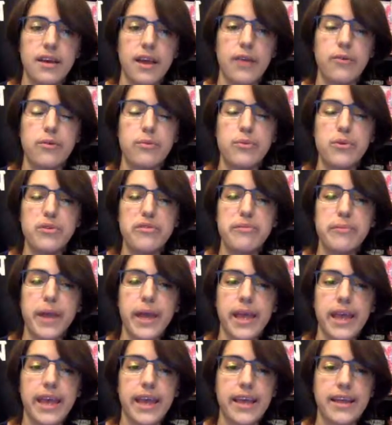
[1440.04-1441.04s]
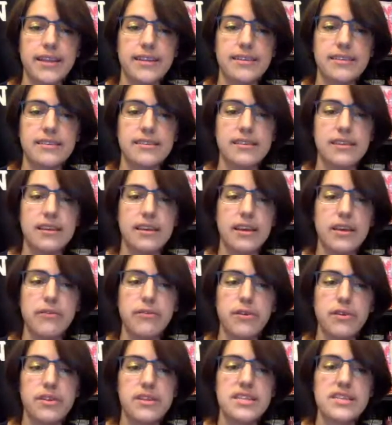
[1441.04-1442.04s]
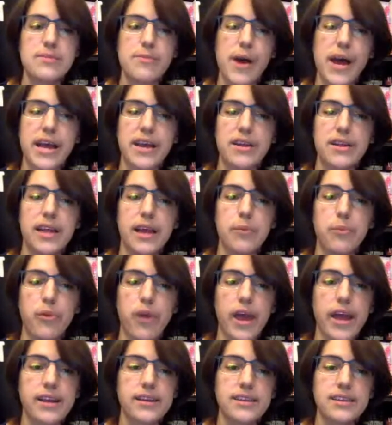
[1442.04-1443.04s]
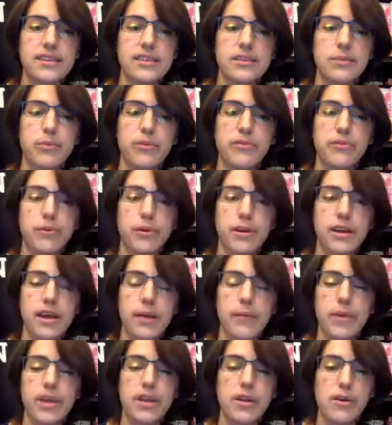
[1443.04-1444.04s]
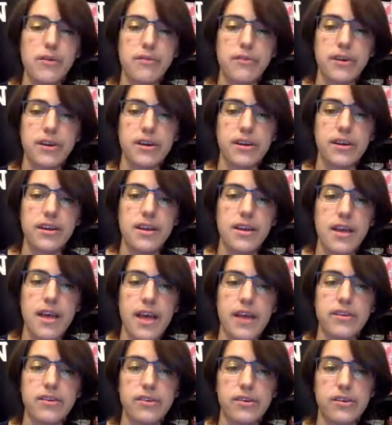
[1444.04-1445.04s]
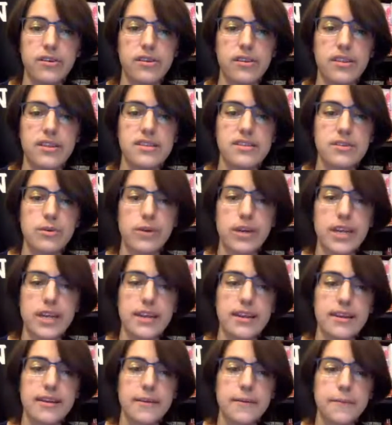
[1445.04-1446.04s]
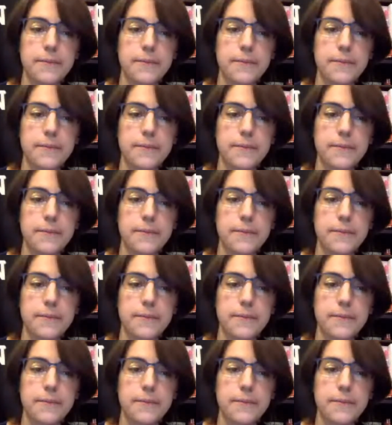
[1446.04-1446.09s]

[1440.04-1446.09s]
I remove my hands, give her the smile I practiced before coming over, and turn to the screen.